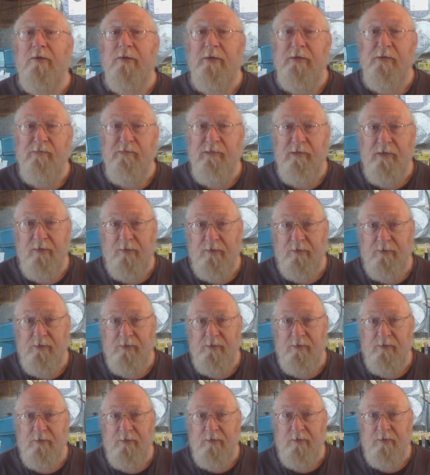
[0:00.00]

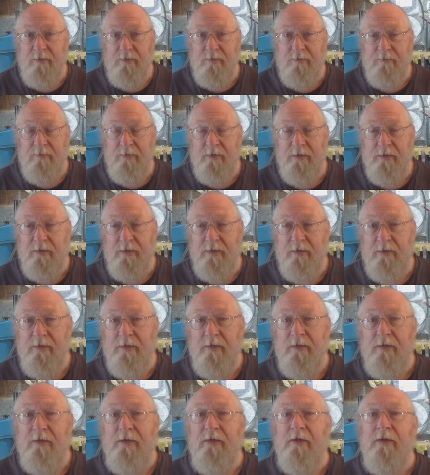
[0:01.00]
introduction to
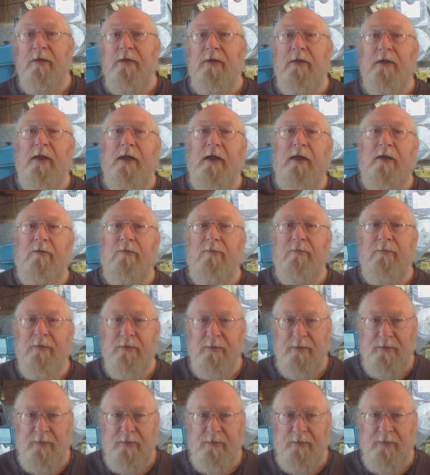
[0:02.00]
how